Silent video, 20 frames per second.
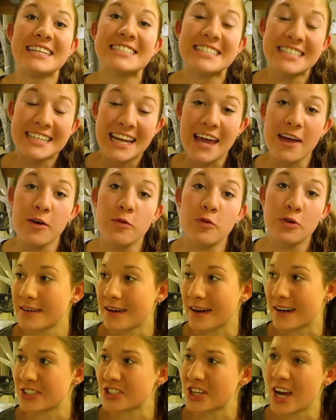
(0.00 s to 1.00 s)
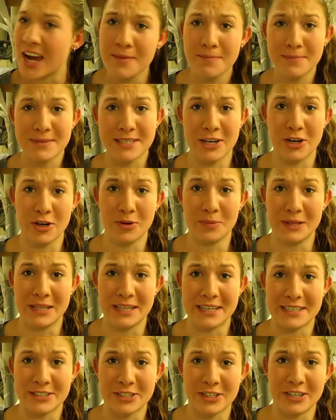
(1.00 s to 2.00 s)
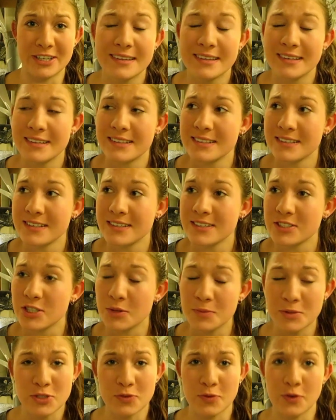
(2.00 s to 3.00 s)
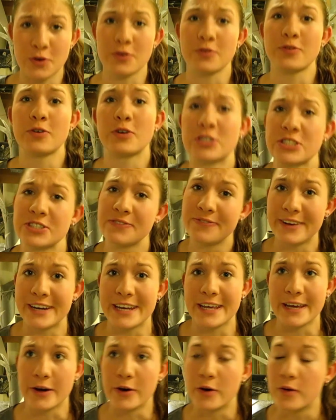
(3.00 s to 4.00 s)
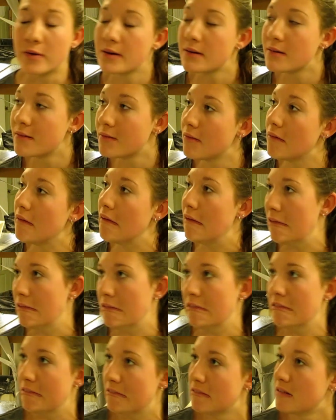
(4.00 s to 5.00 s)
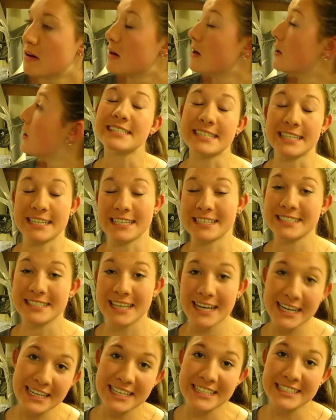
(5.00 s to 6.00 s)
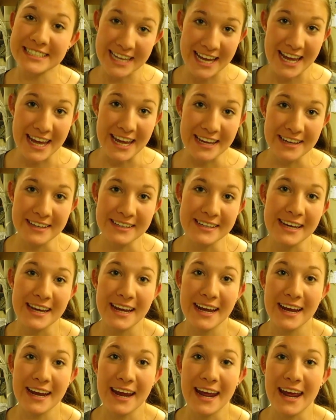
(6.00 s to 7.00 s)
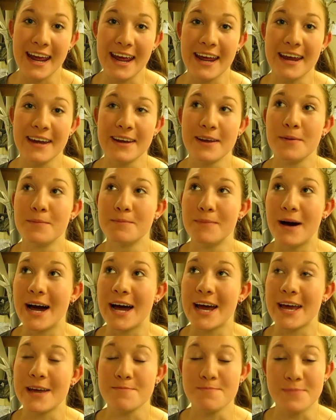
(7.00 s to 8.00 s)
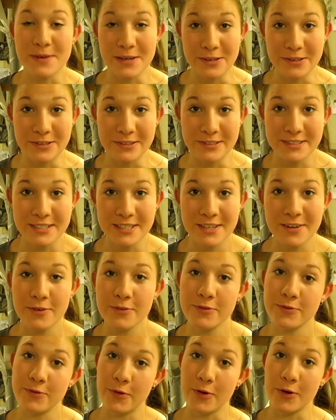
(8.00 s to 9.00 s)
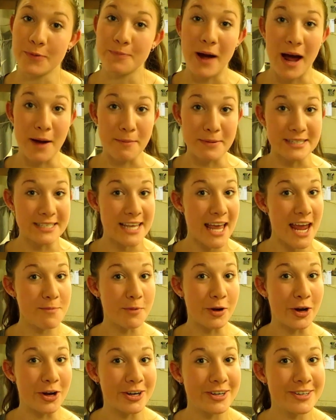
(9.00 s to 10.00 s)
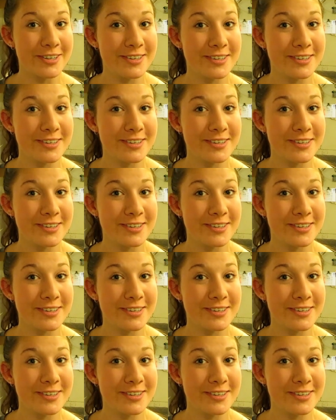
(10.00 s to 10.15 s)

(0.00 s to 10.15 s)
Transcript: Today will Gosh, be... I'm terrible at talking. So much for our first video. Today is an exciting day in my build for Poppy's Hammer.